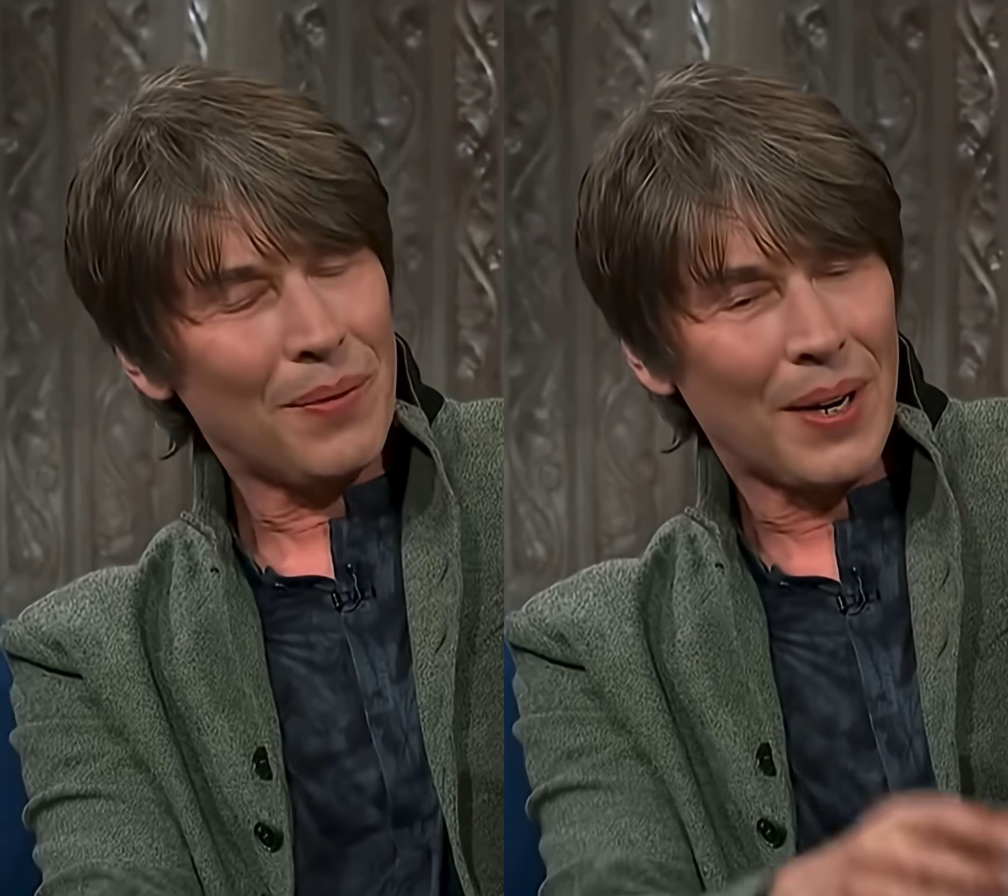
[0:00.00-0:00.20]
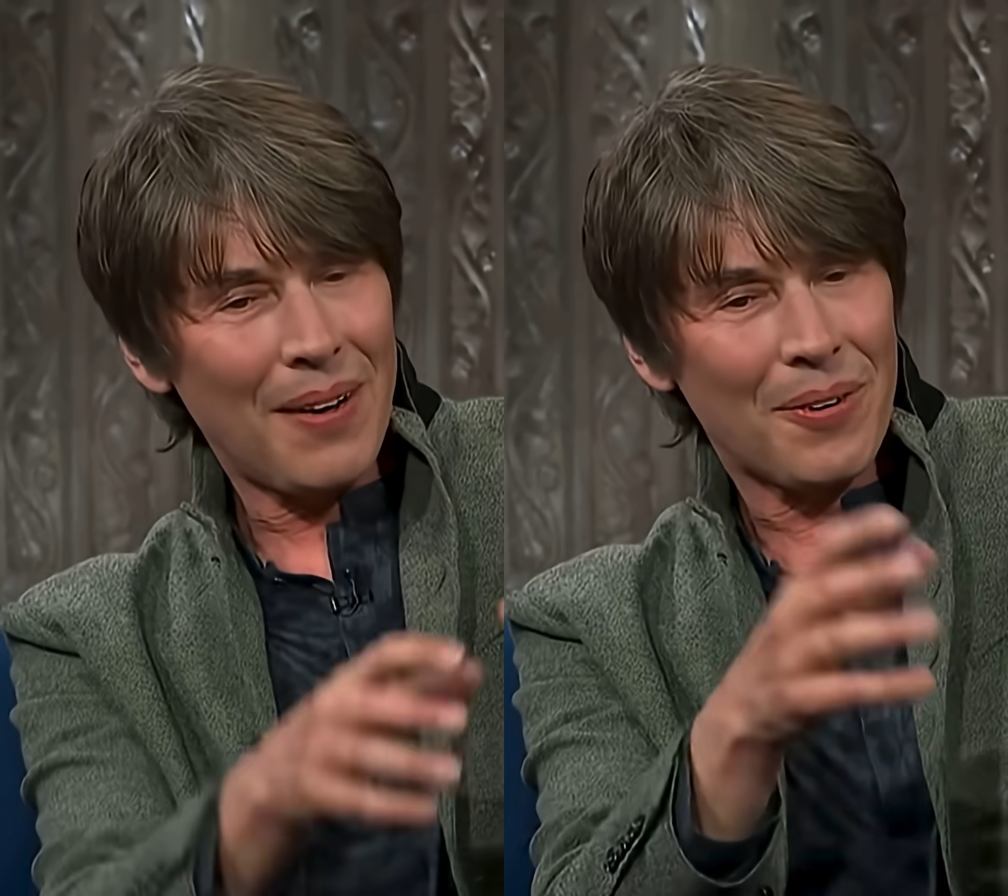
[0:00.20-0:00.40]

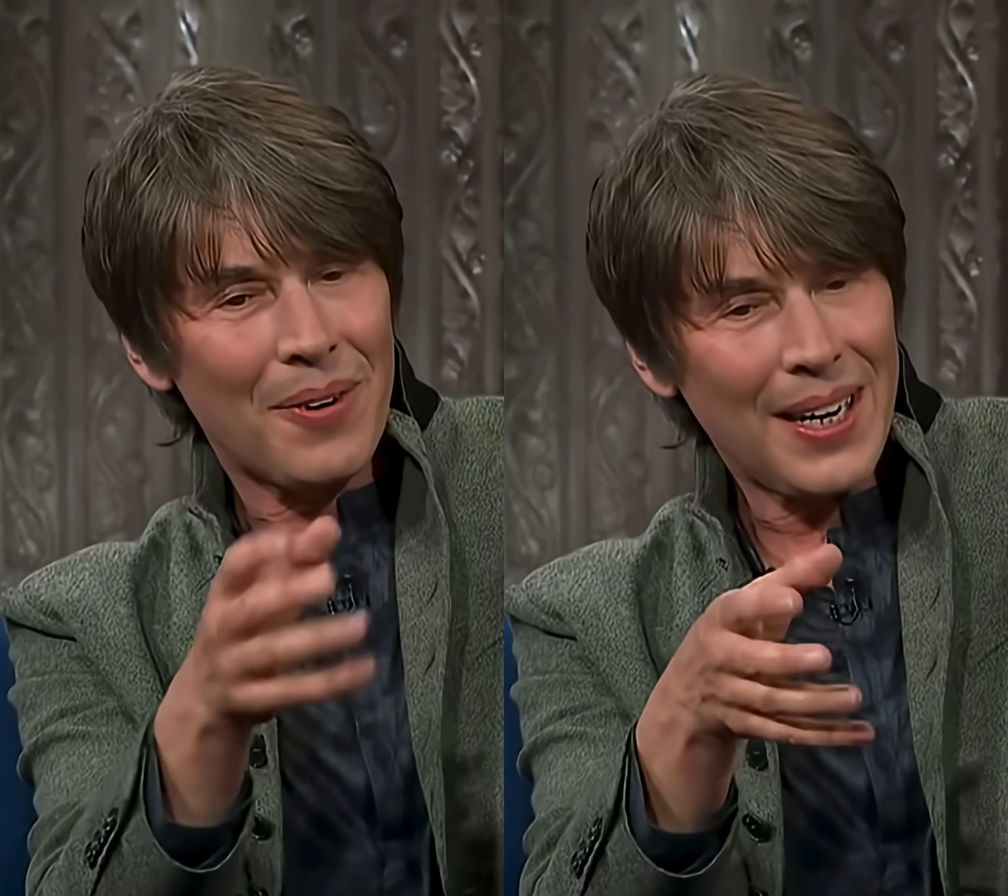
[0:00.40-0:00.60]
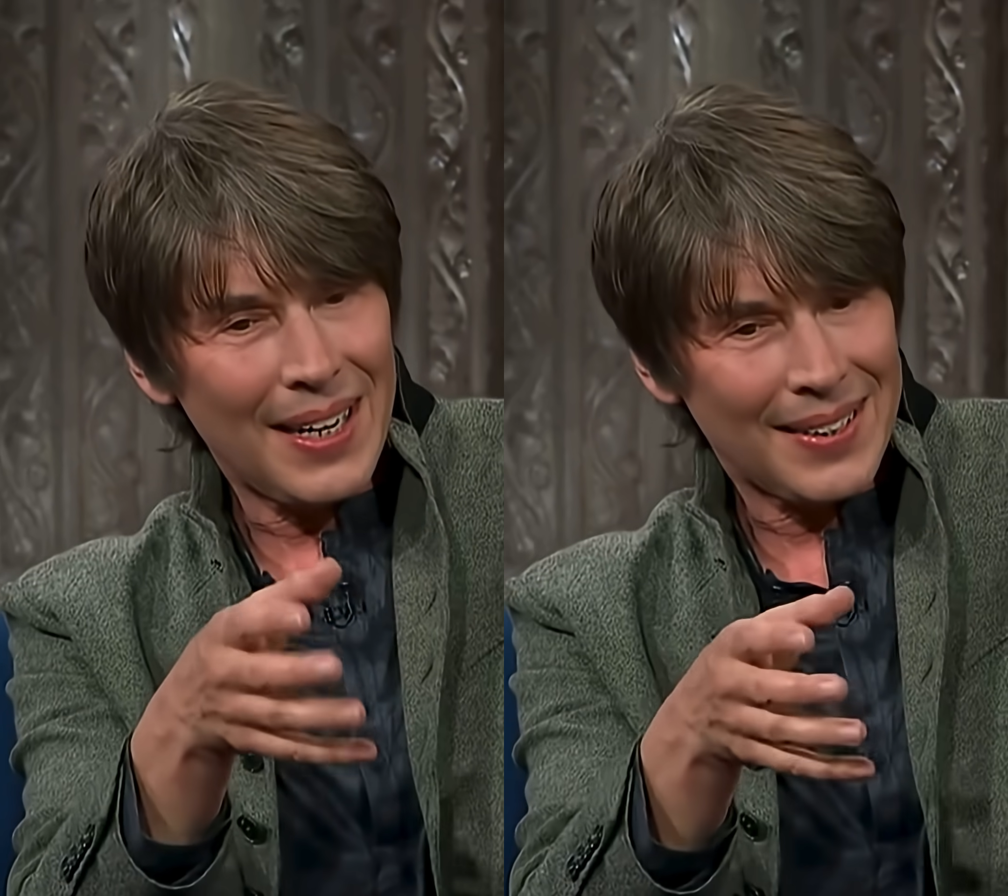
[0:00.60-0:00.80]
Whatever
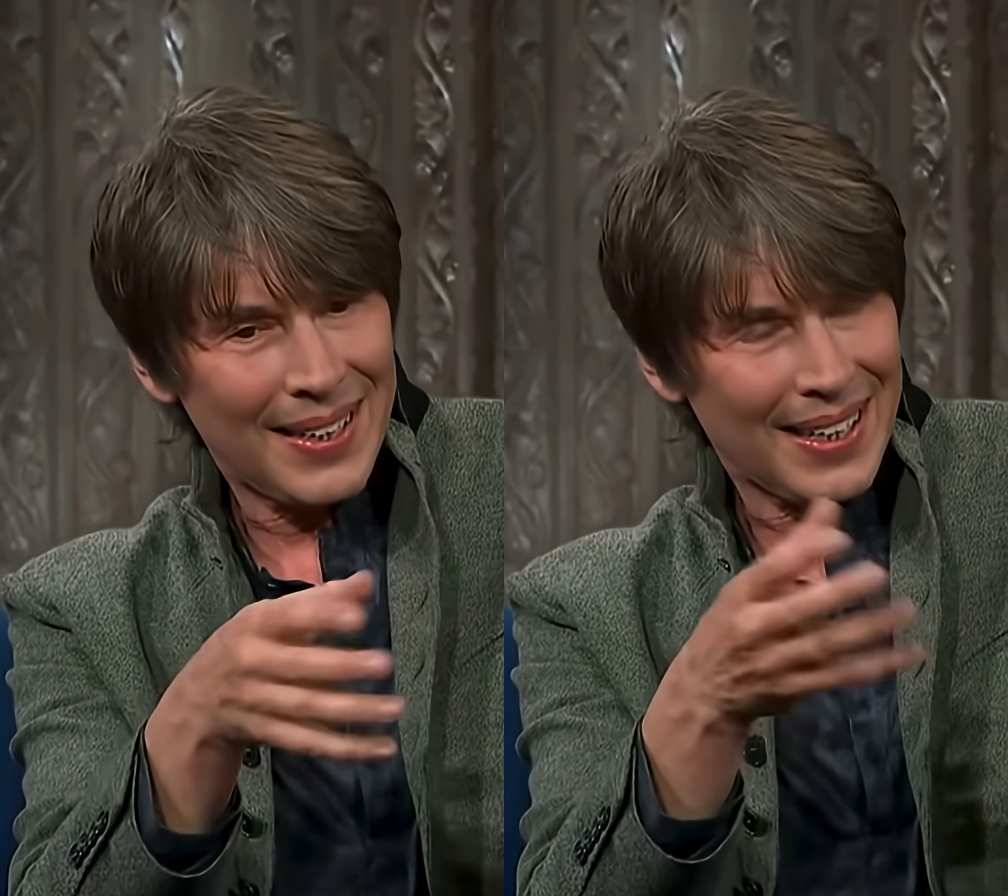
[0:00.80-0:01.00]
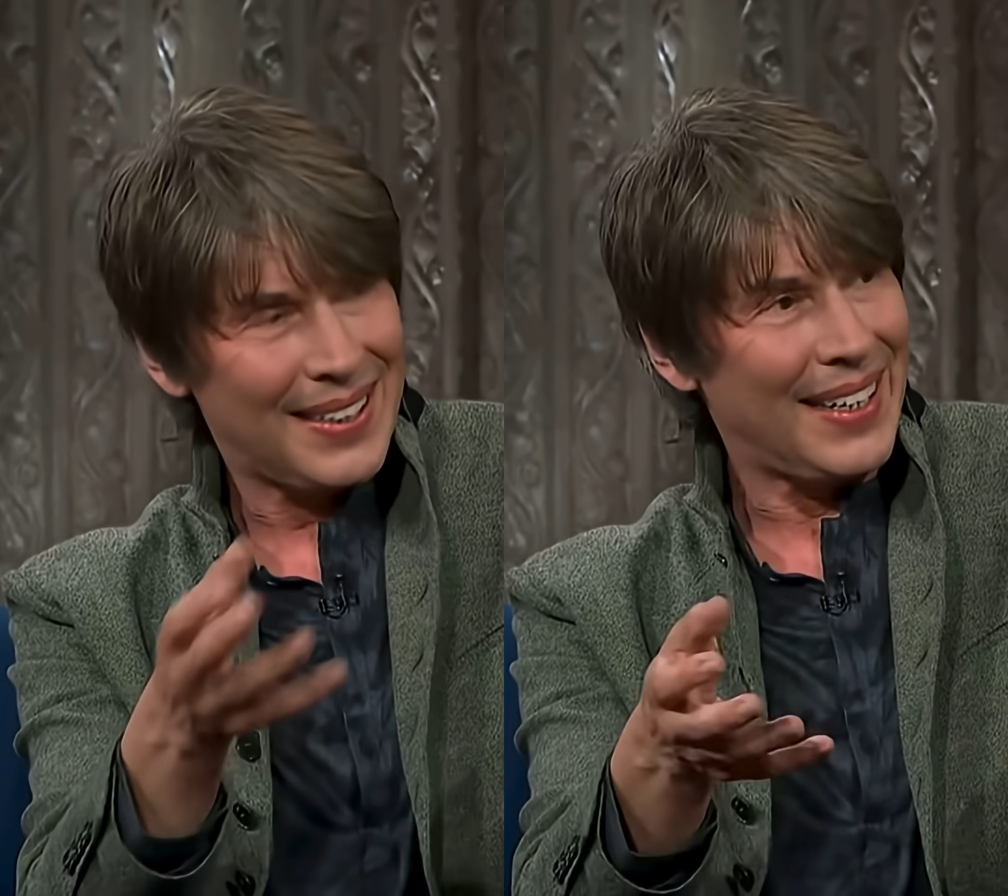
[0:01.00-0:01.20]
it is,
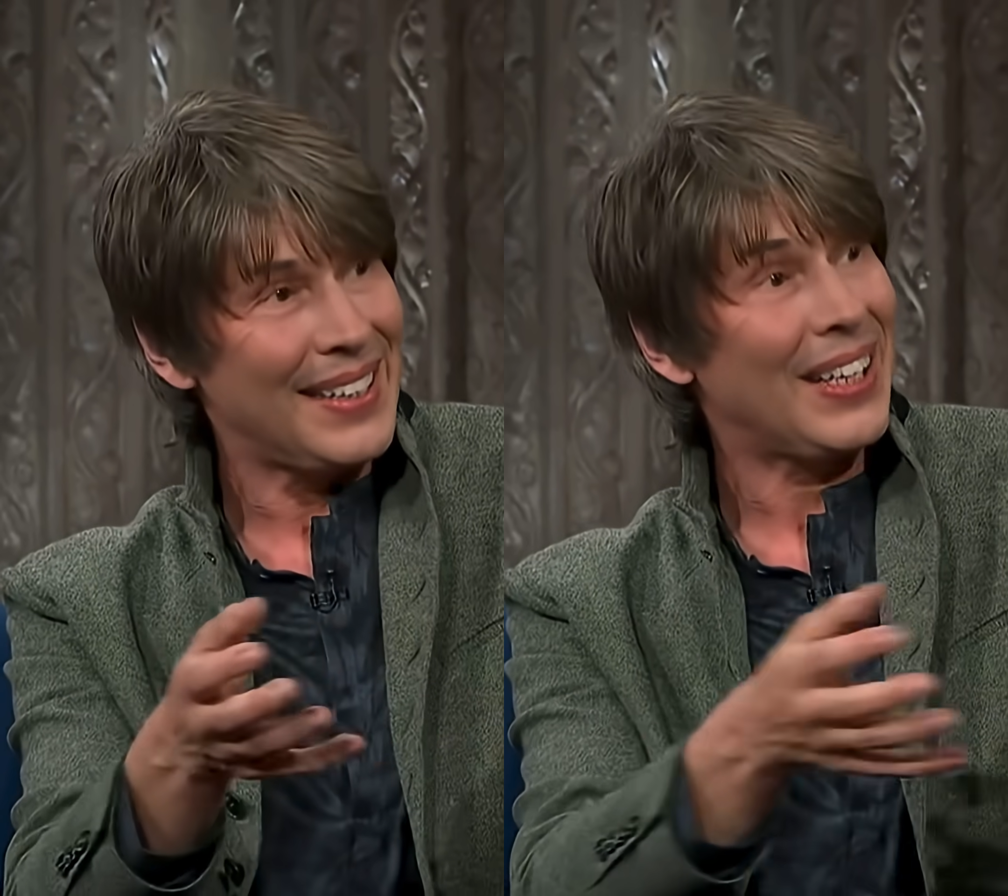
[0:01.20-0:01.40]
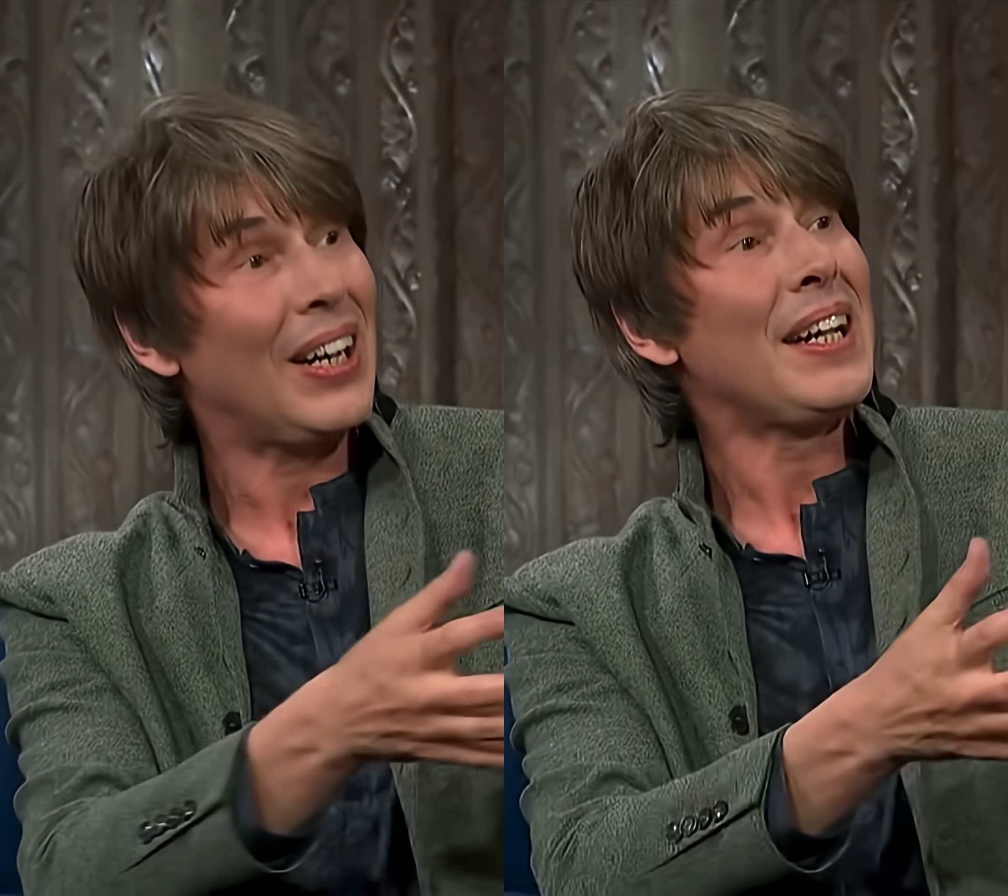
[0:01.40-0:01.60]
it
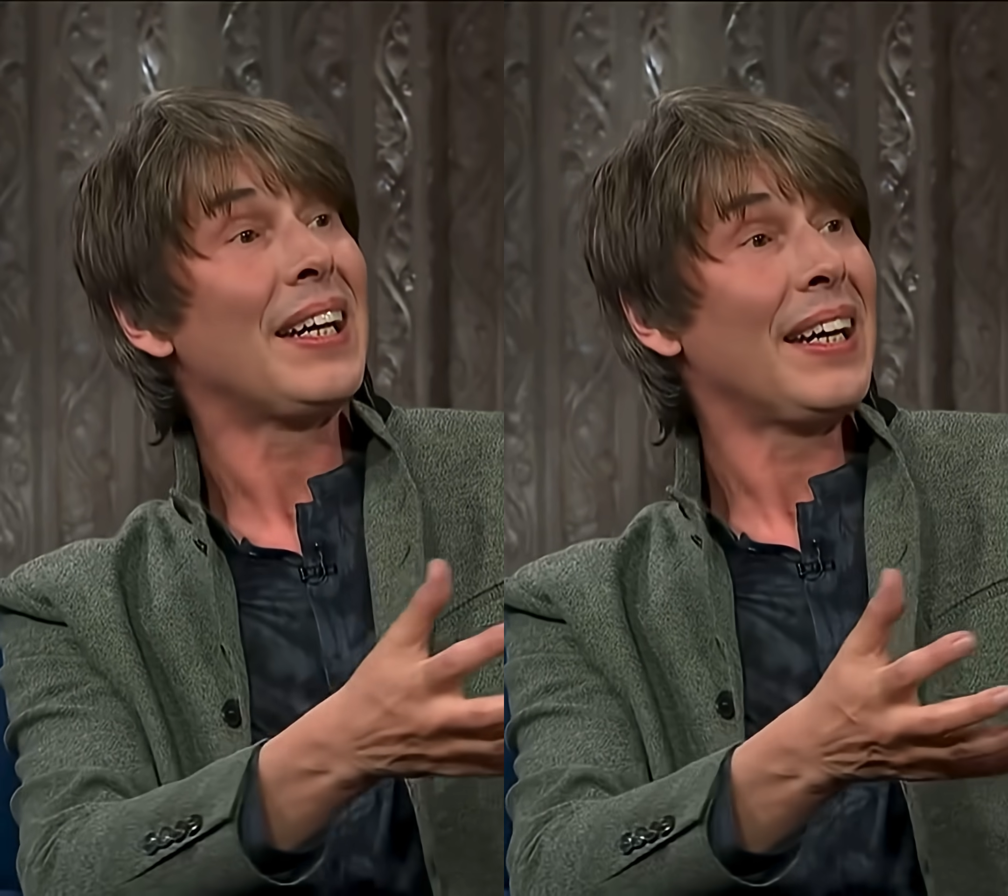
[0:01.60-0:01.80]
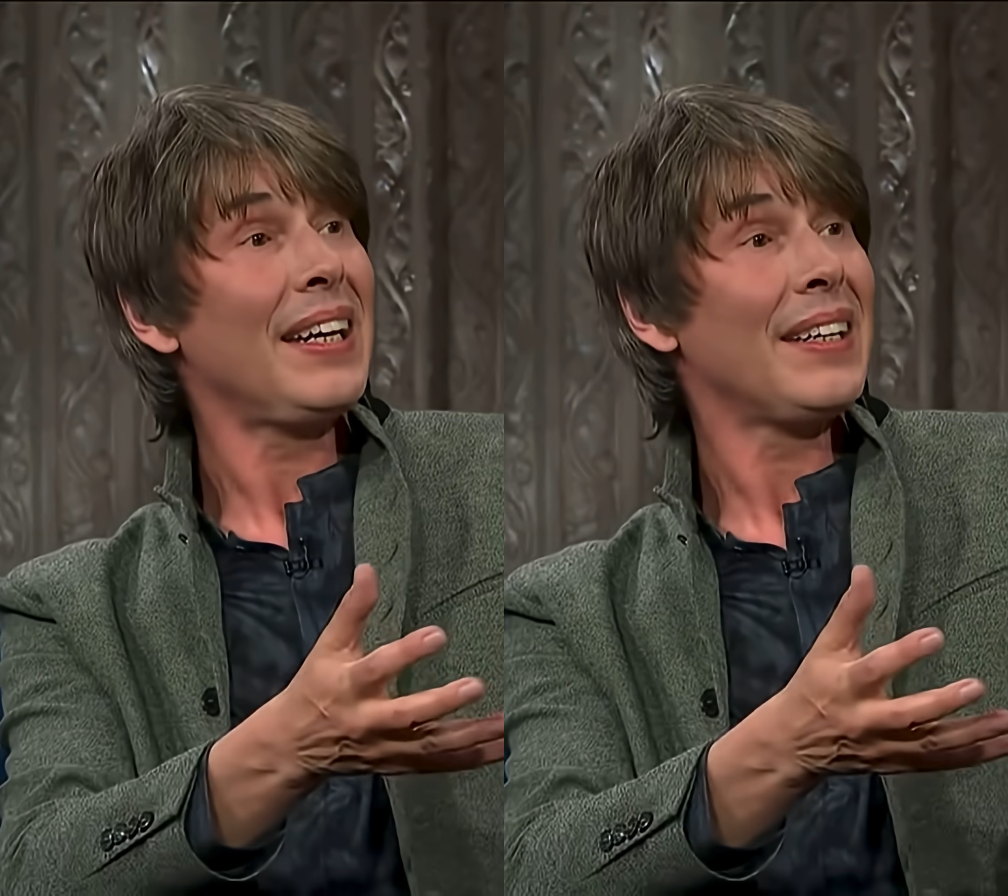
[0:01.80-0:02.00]
exists
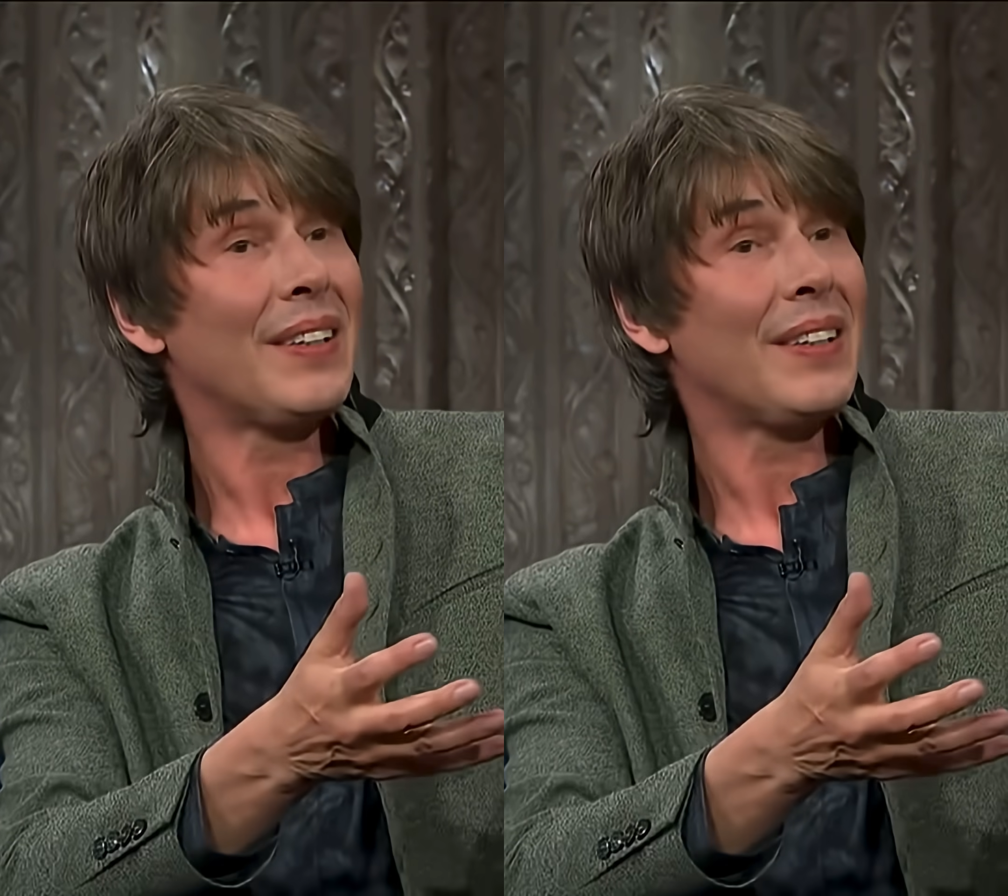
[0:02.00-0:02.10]
clearly.